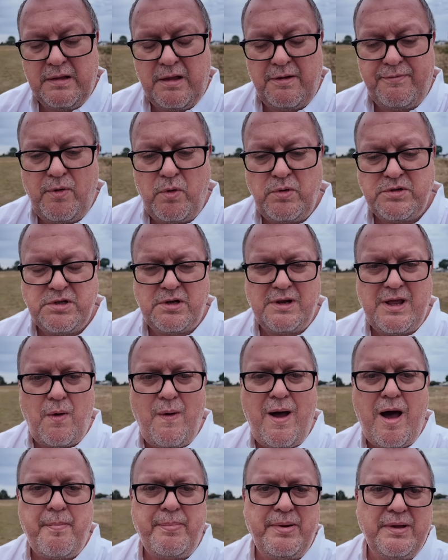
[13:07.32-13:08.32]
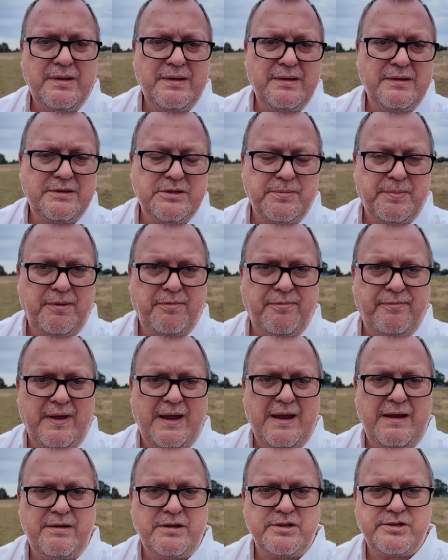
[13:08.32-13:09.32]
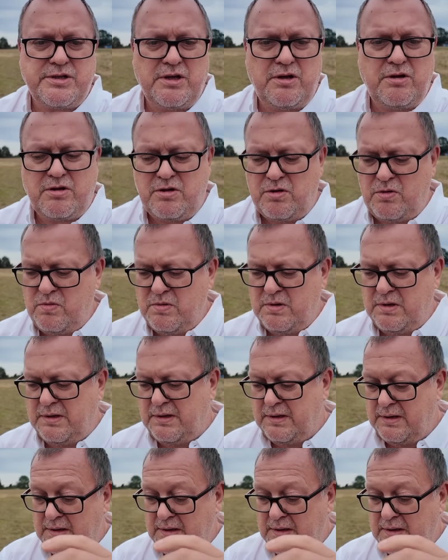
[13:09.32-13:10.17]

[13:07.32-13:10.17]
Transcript: I thought it was going to go up, to be fair, in a circle,